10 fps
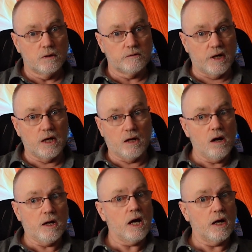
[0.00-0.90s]
Saying,
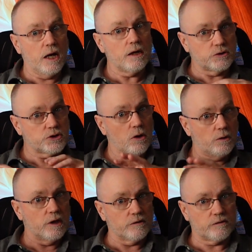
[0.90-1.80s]
oh yeah, hey,
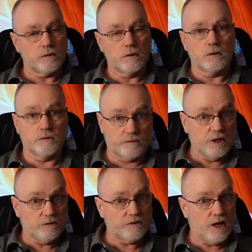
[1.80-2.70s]
show this. Because
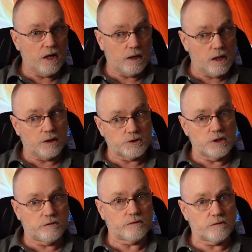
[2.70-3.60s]
they're saying, yeah,
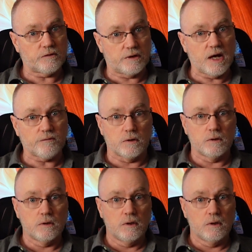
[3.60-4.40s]
Jesus is the devil.